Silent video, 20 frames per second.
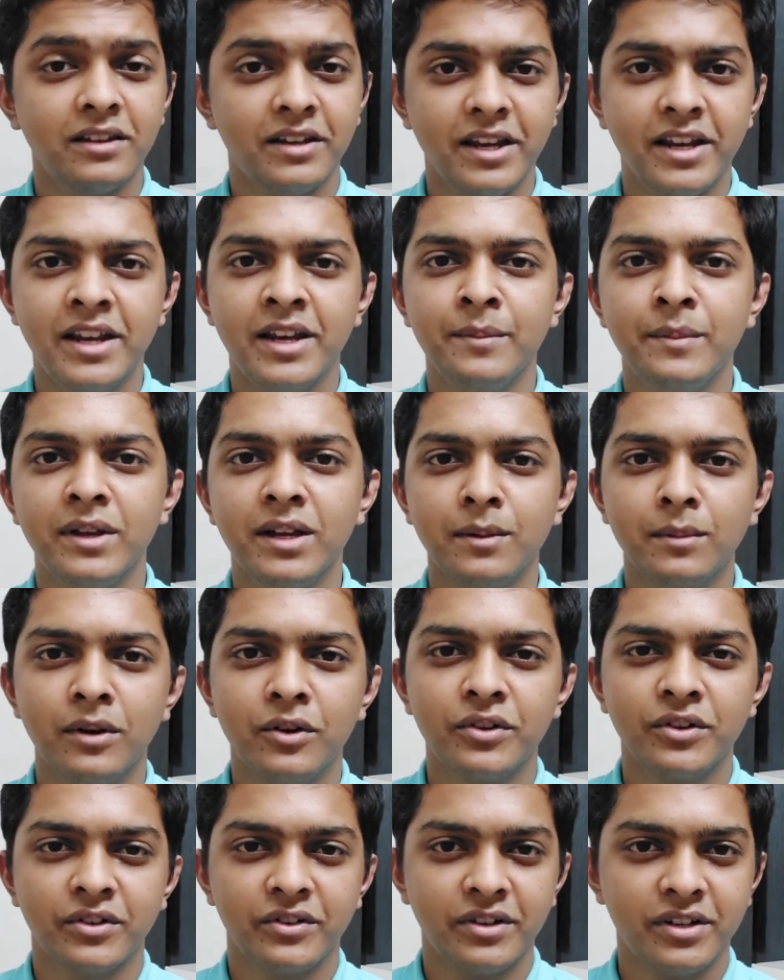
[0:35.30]
daydreaming
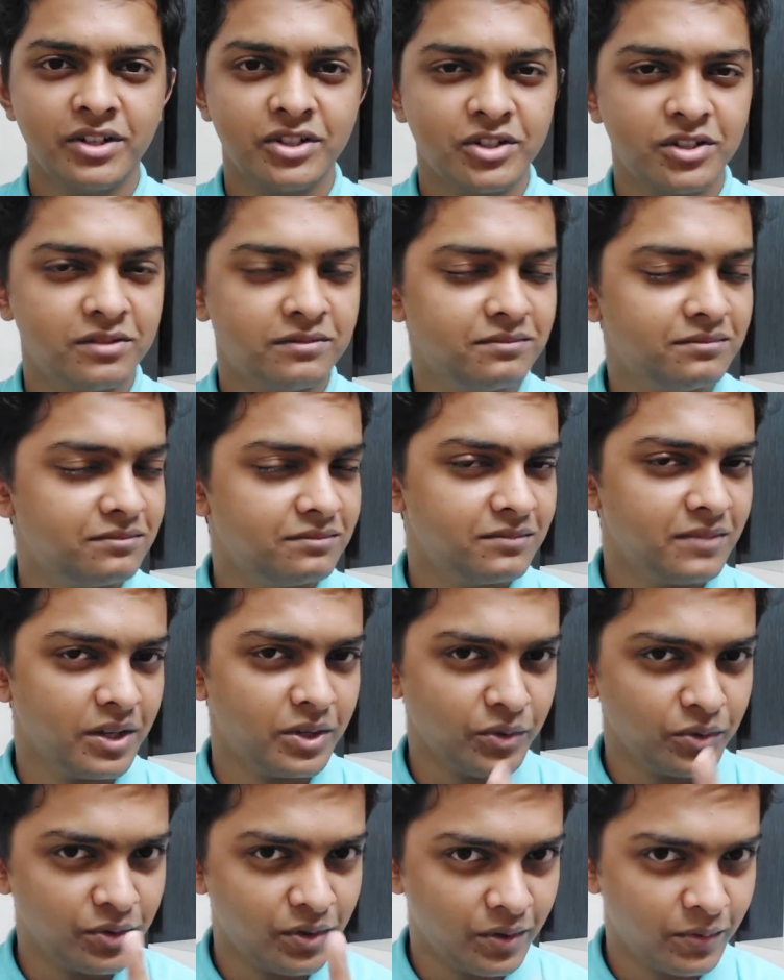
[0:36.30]
about a crush, I
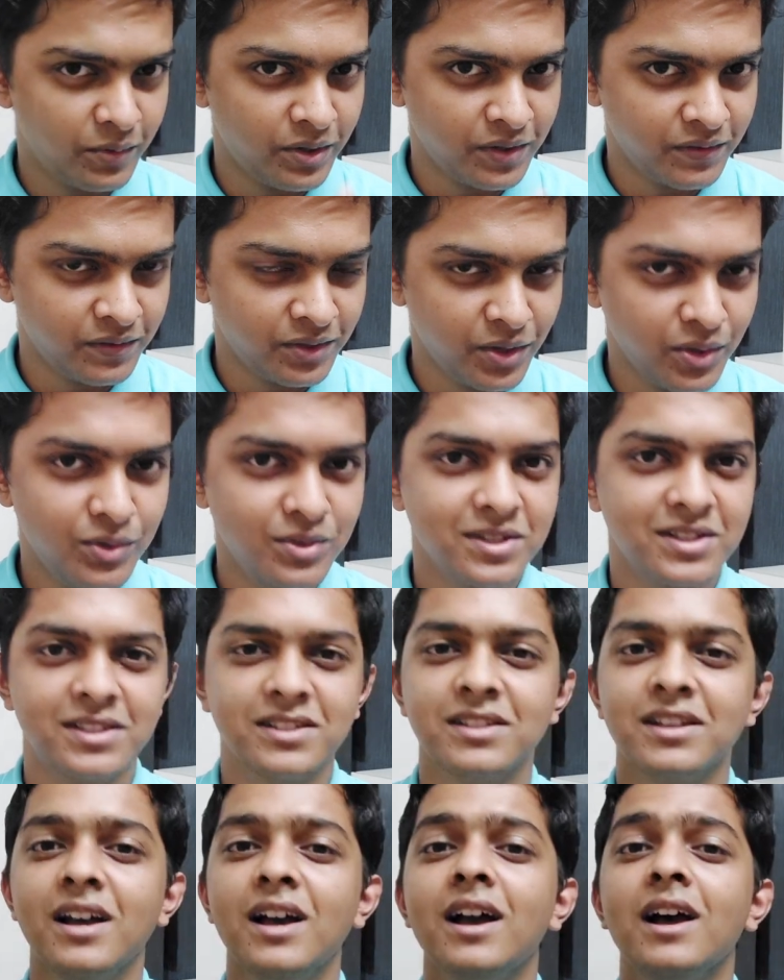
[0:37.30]
know you're one of those.
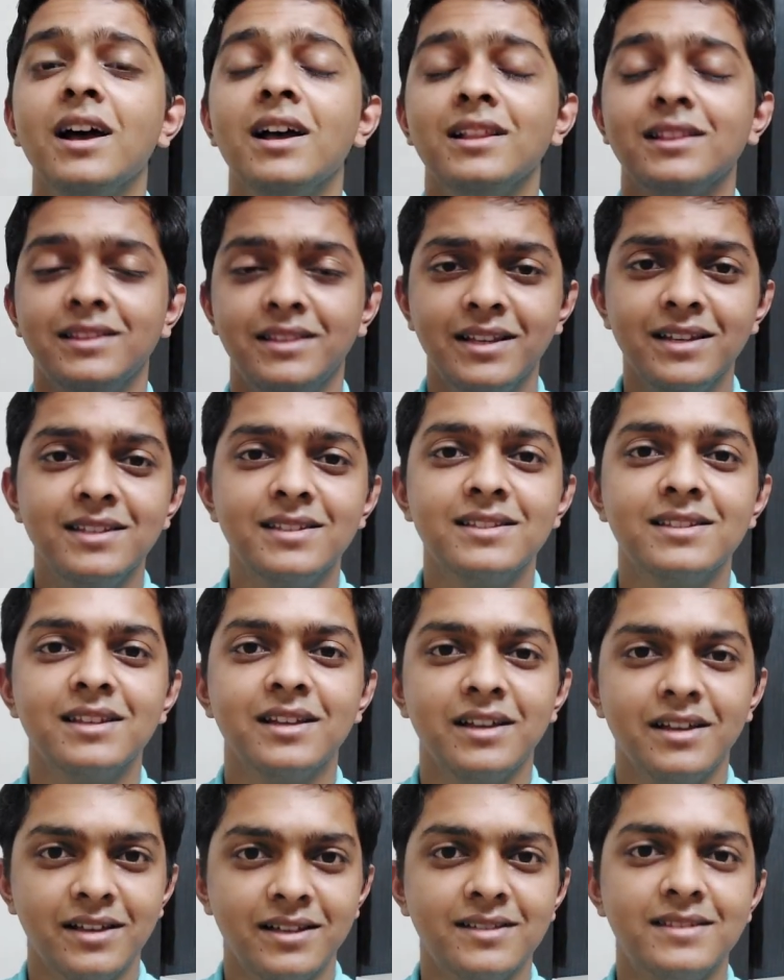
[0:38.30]
This
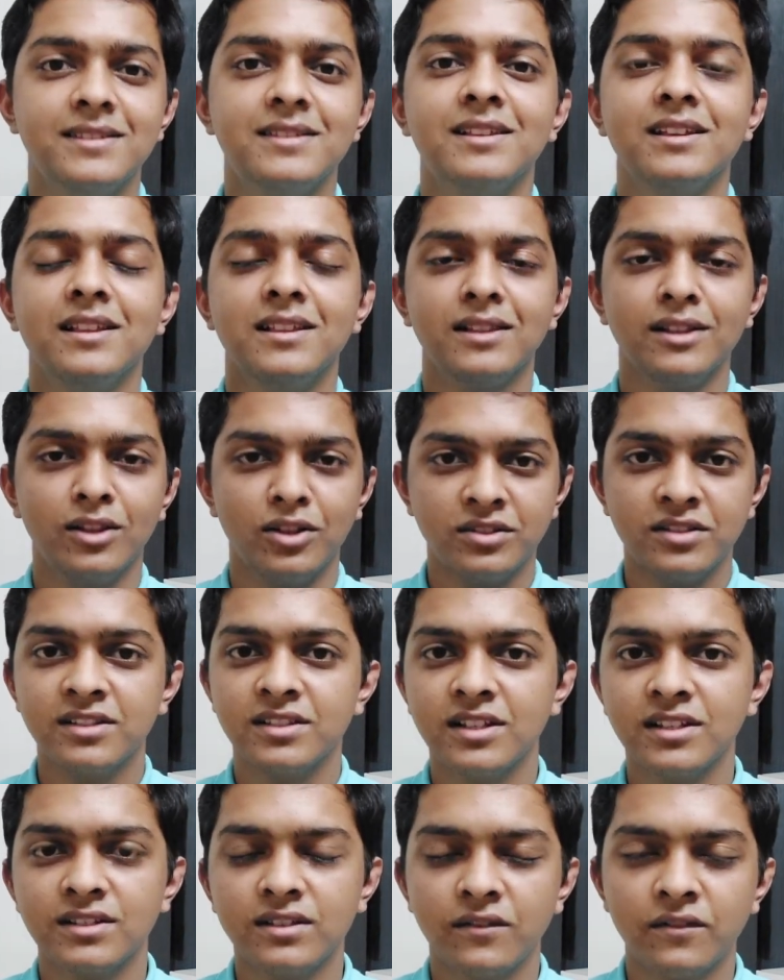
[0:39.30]
is the
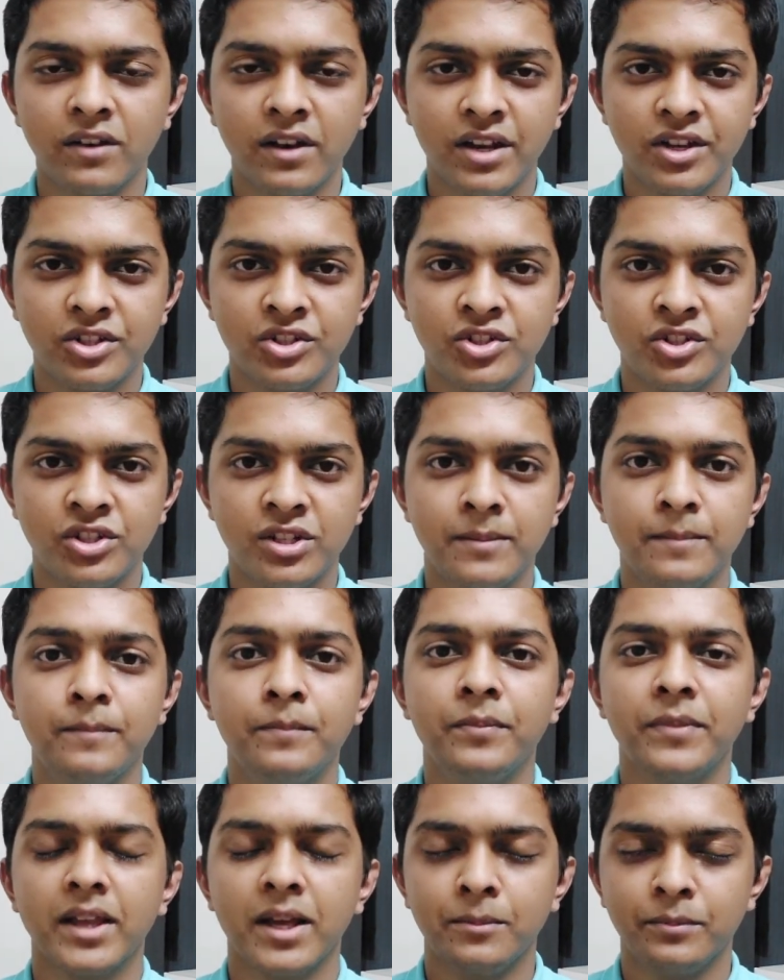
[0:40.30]
logistics of relationship
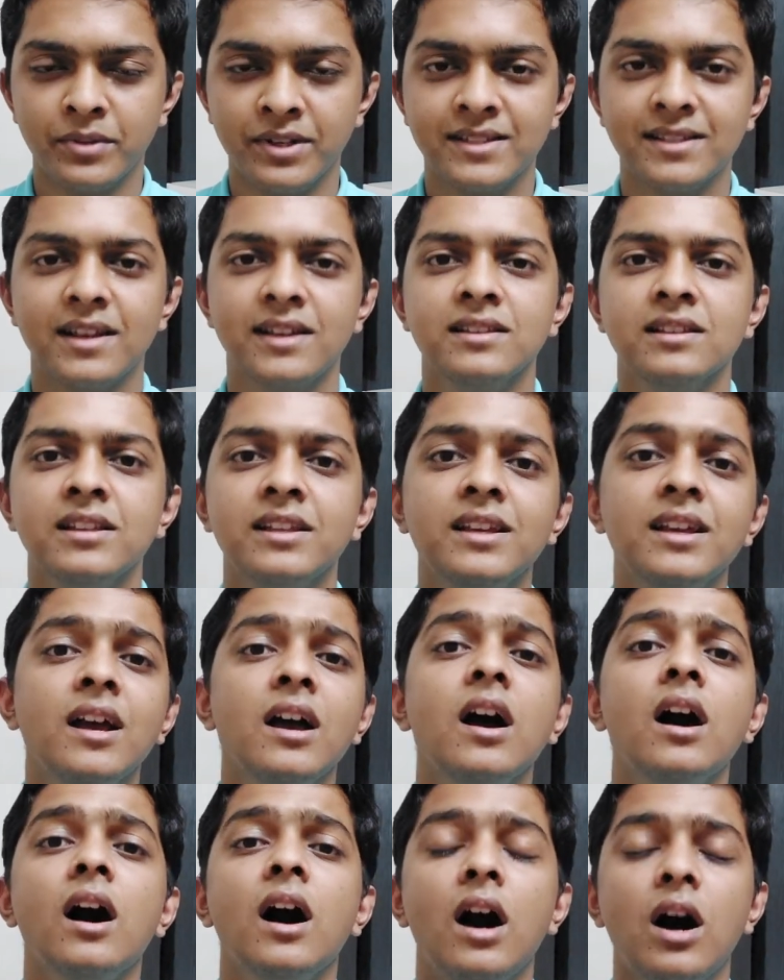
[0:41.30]
and precisely
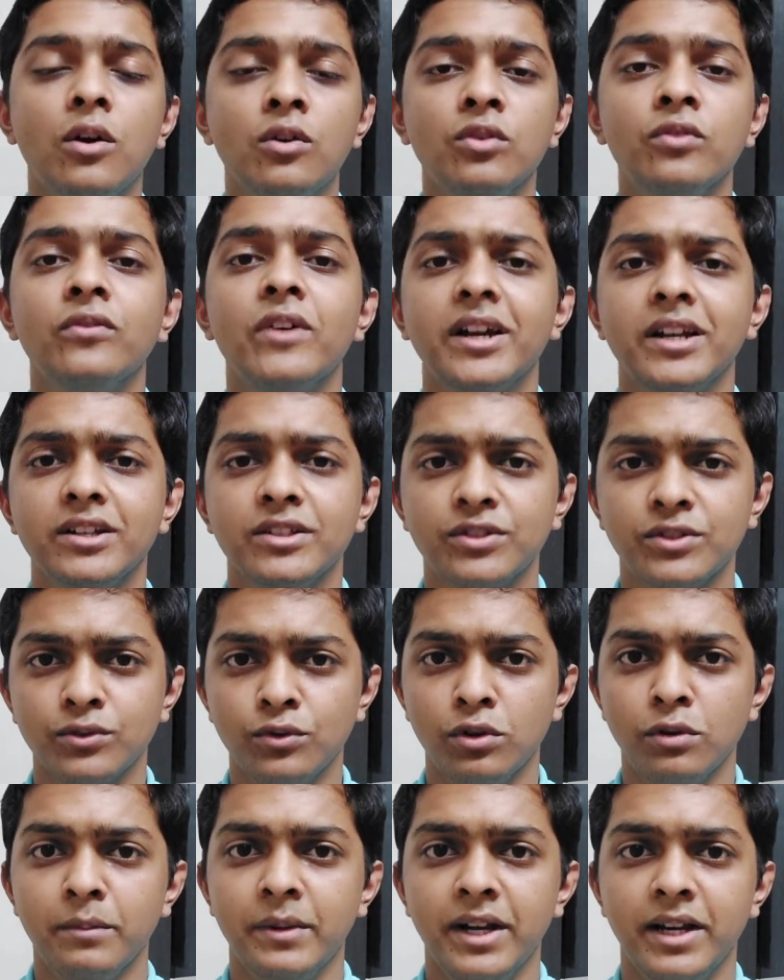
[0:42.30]
how to find a
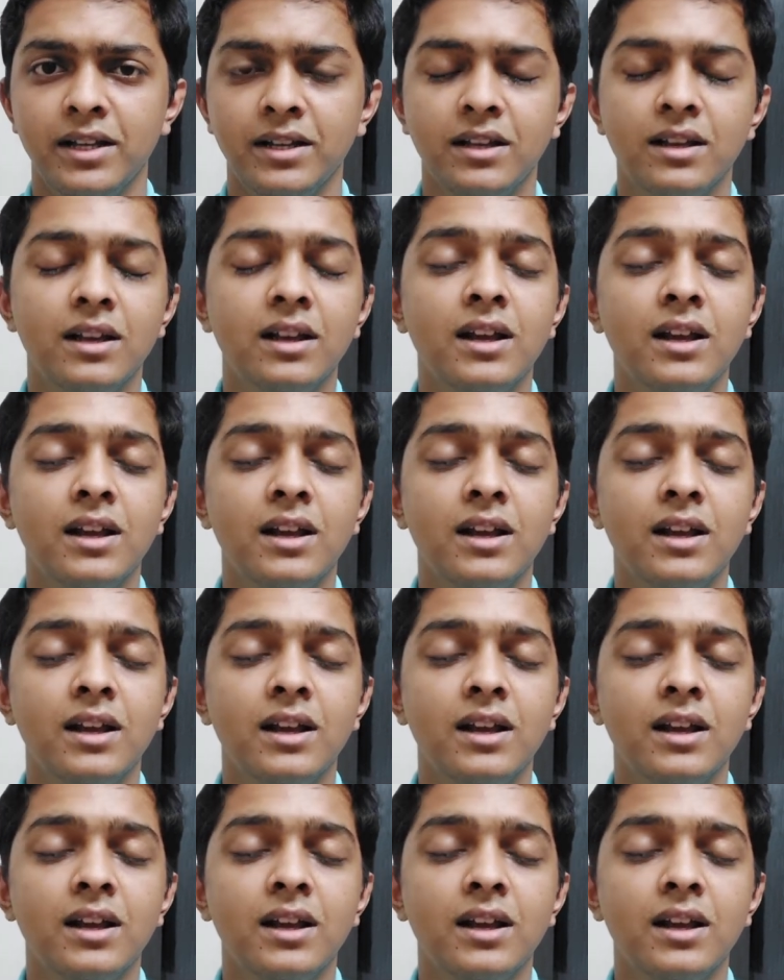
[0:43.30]
soulmate.